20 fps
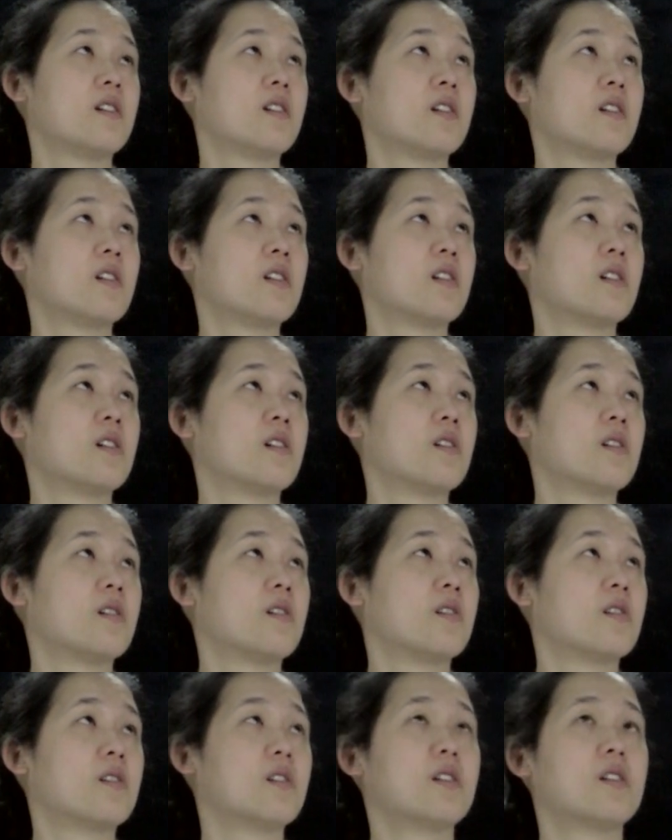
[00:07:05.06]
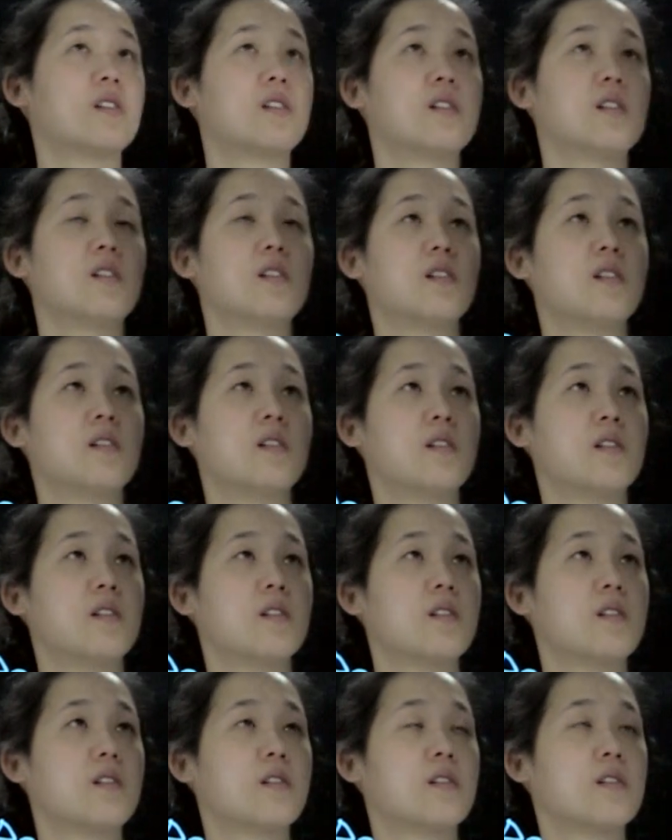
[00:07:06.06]

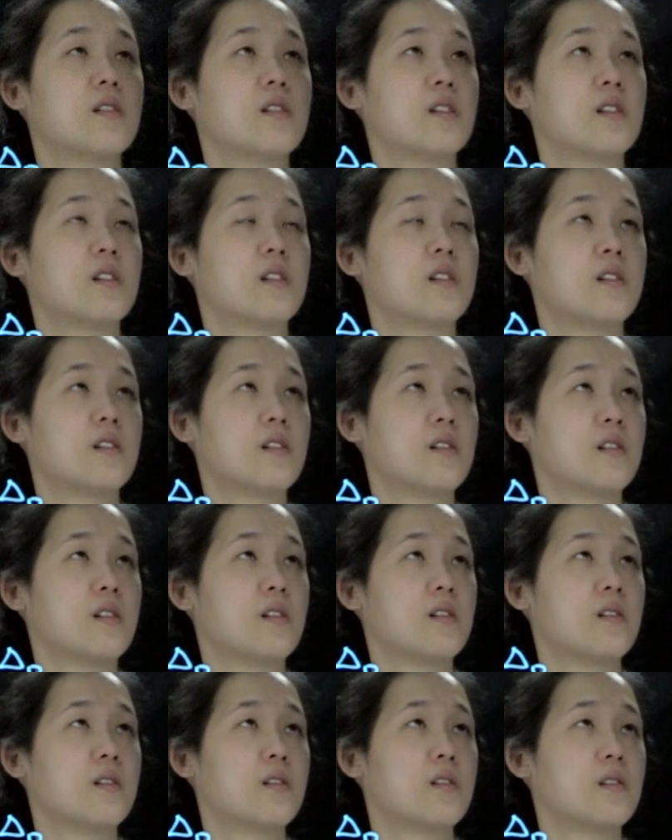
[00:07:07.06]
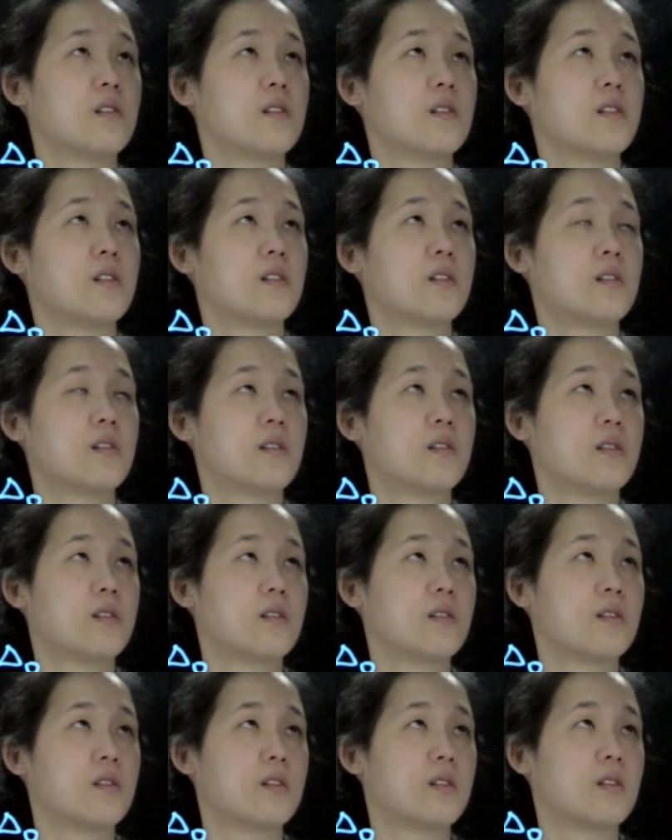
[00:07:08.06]

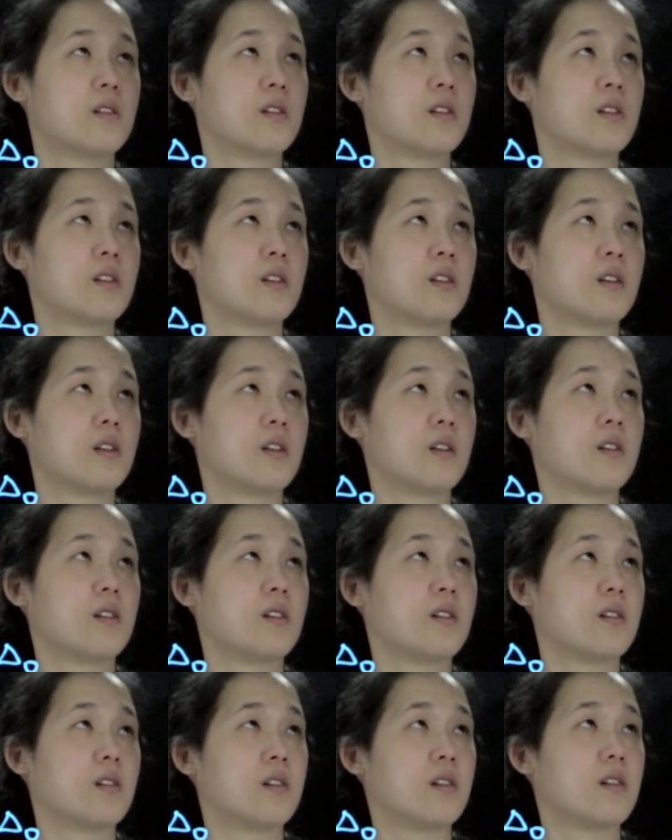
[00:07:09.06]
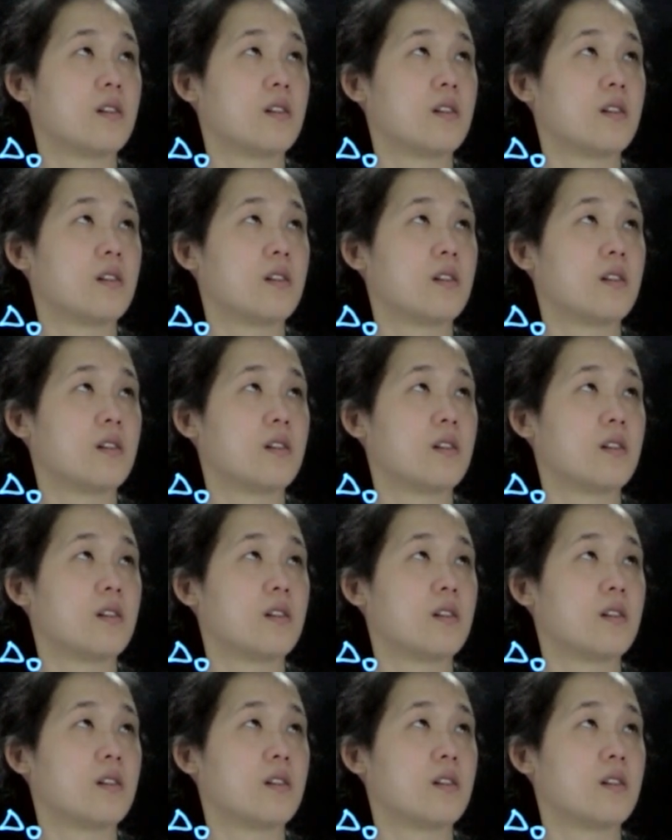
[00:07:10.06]
Nobody speaks.